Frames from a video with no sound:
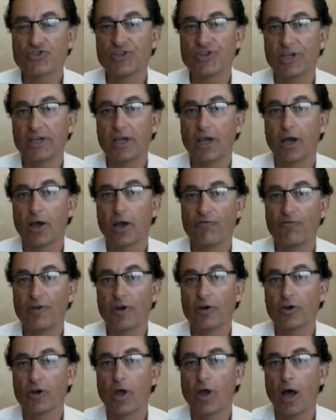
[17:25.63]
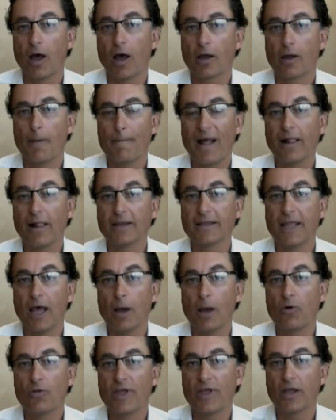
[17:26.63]
see a very compelling
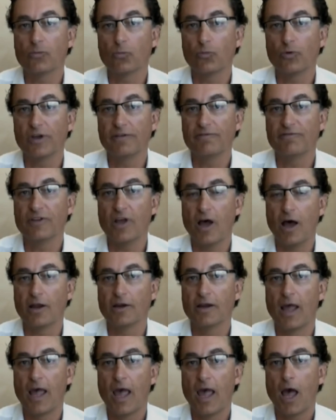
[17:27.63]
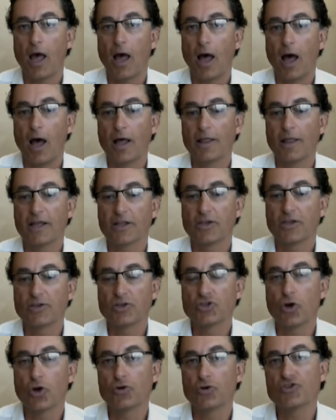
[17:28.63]
demo that we've done that
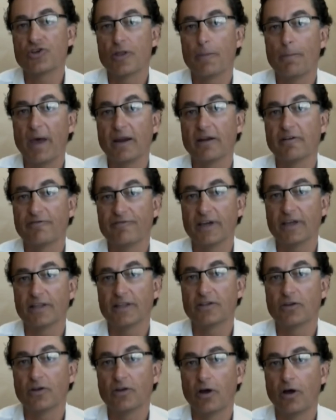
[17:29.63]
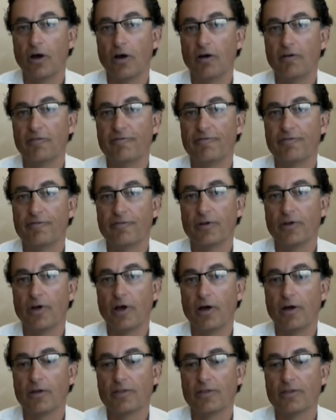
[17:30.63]
shows you the benefit of
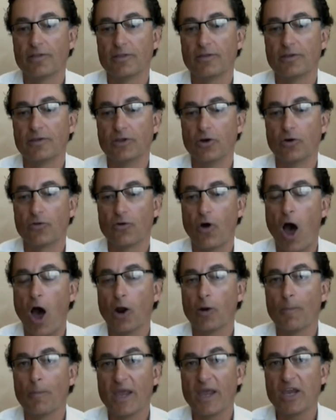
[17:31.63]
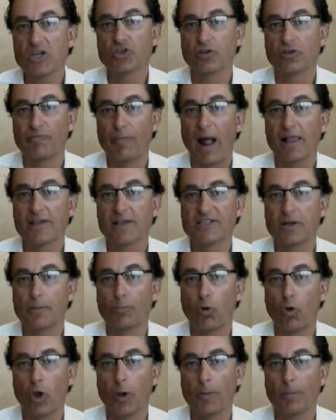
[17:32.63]
automation of policy
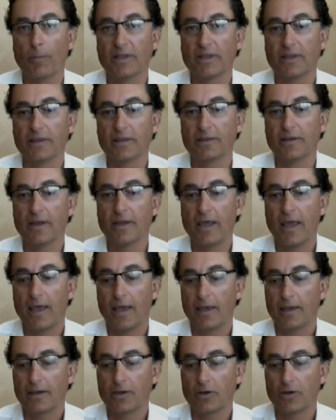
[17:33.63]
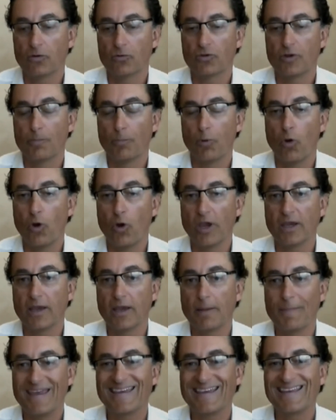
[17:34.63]
deployment and
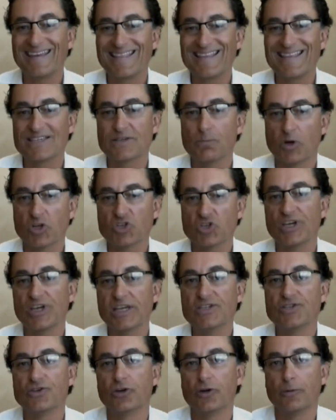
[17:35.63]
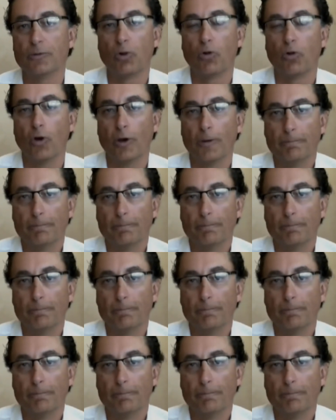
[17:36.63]
making this much easier to deploy.